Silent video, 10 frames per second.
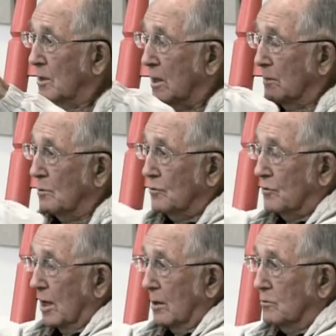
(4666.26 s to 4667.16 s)
and moved
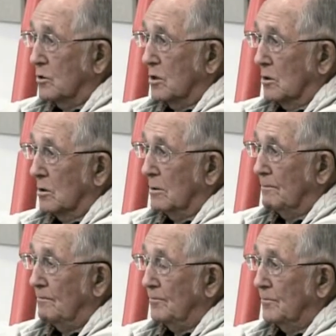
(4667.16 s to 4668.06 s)
down here
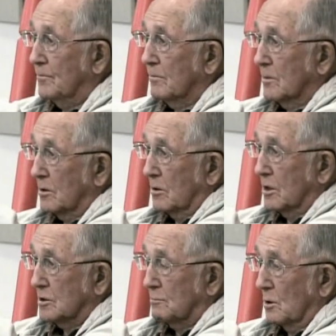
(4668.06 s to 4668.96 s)
to
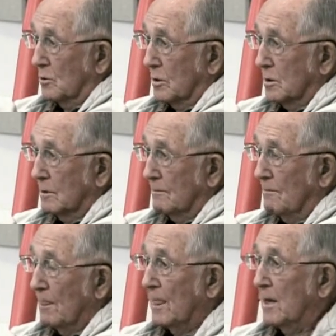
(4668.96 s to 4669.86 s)
this building,
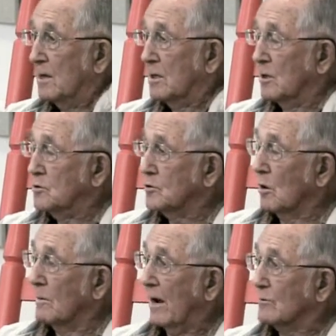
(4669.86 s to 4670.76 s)
they used to
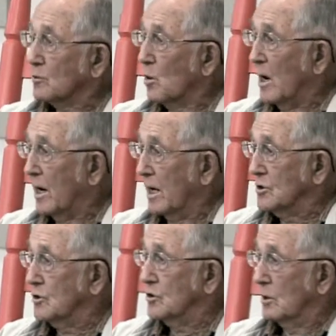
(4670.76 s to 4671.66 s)
come and have square
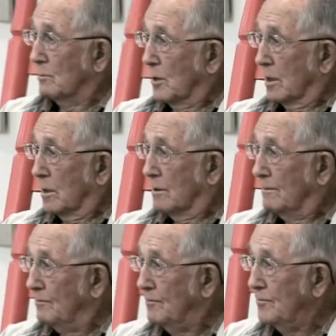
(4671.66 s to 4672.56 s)
dances up there.
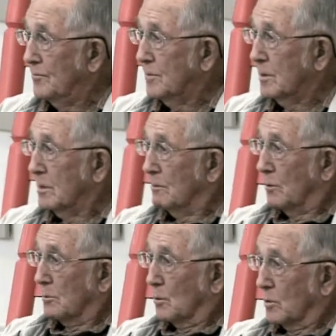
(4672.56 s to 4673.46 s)

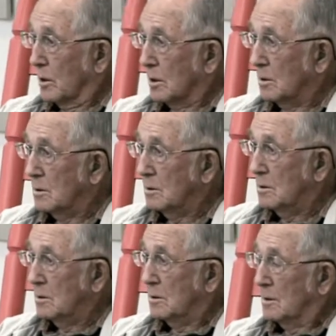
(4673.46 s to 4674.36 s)
People did.
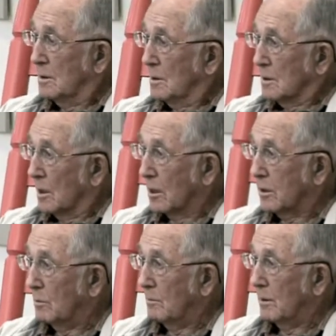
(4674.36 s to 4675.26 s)
I
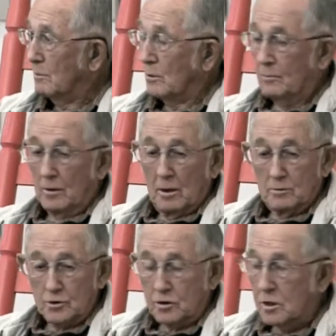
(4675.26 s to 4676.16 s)
can remember when I
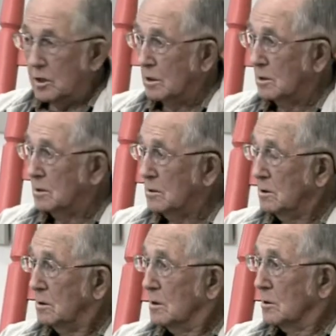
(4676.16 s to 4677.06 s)
was a kid
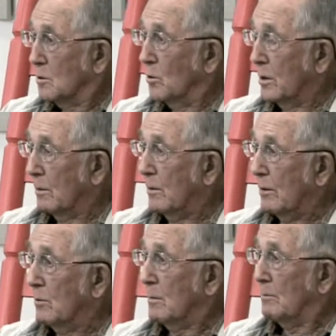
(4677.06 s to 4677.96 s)
going up there
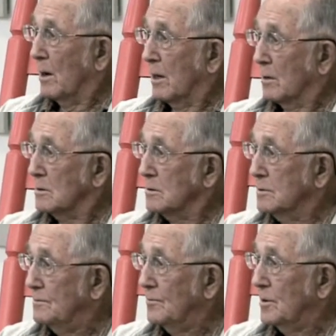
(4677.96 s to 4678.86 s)
with my parents.
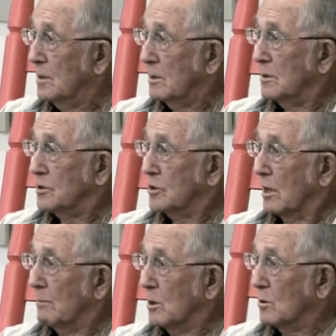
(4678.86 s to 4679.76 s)
They
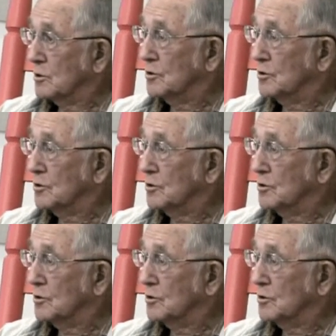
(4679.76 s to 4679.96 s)
sat me on a